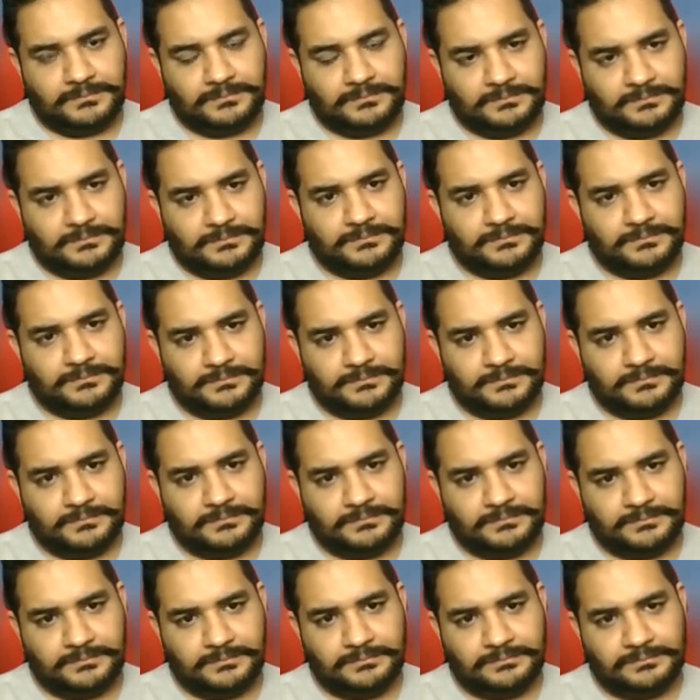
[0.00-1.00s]

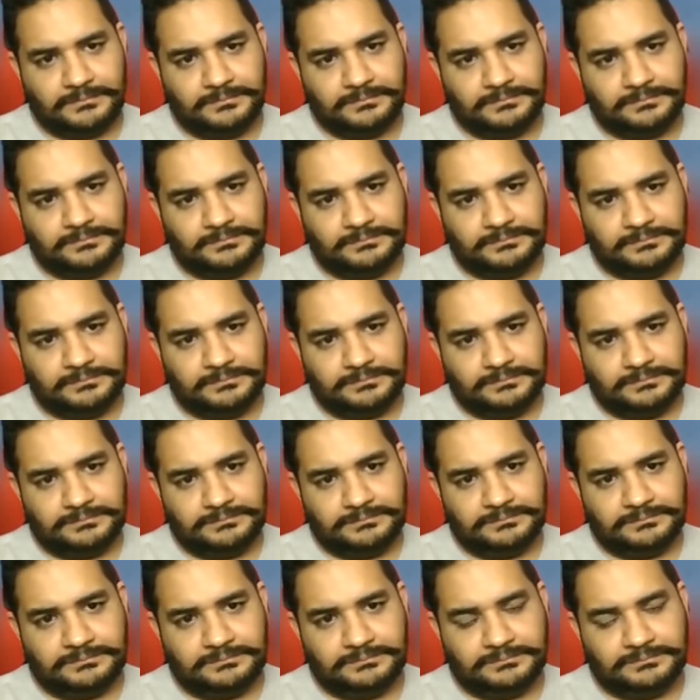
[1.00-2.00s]

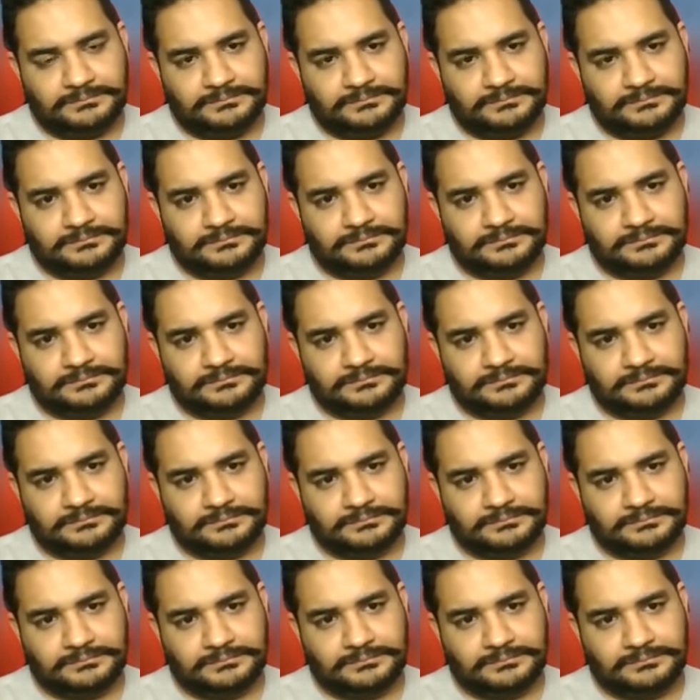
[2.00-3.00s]

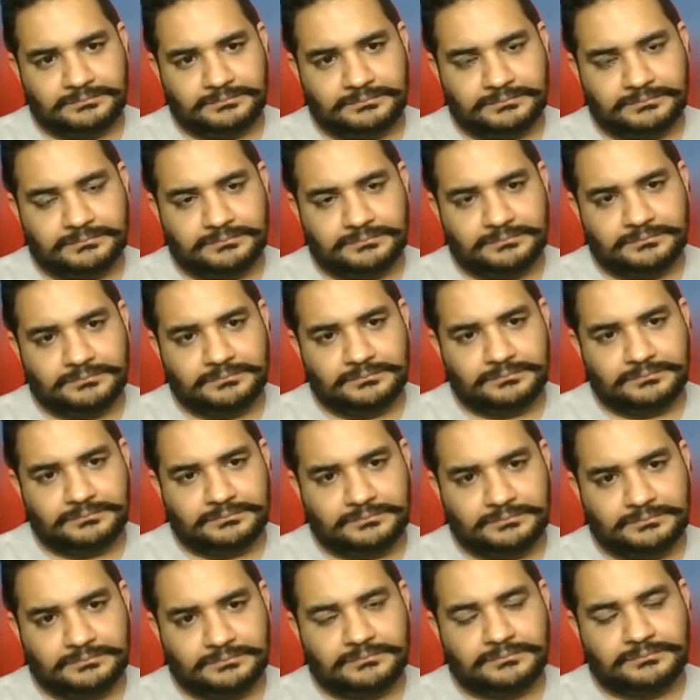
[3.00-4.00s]

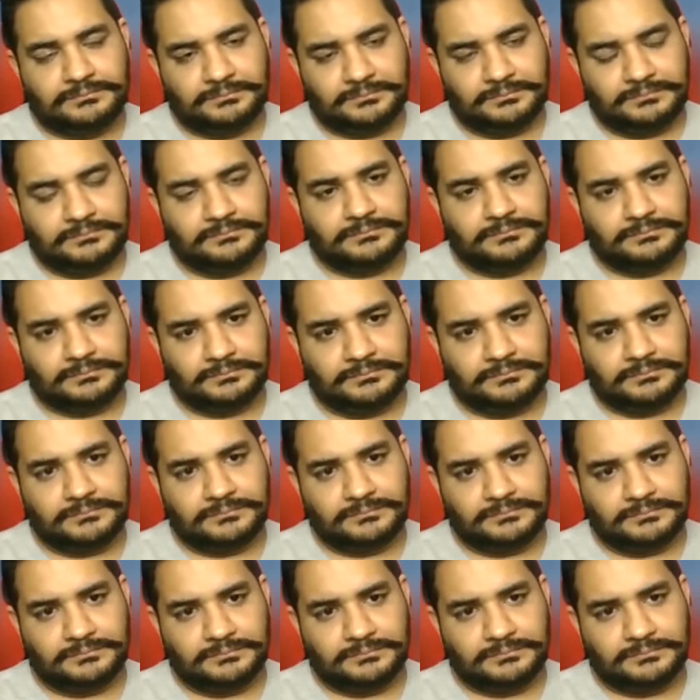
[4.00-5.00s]

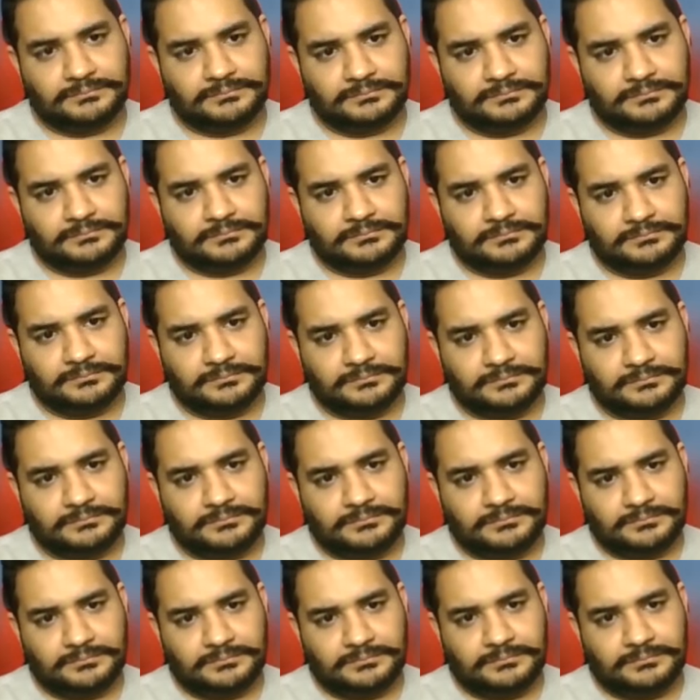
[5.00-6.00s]

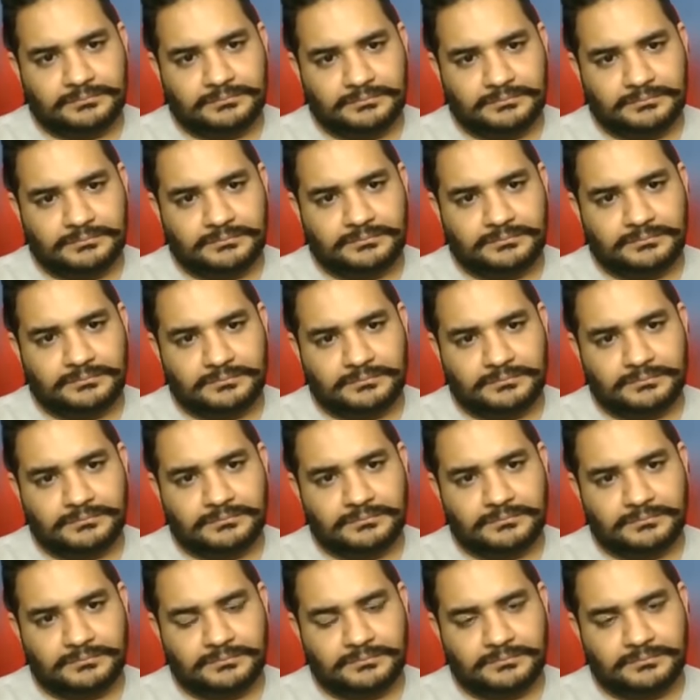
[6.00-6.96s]
This person isn't speaking.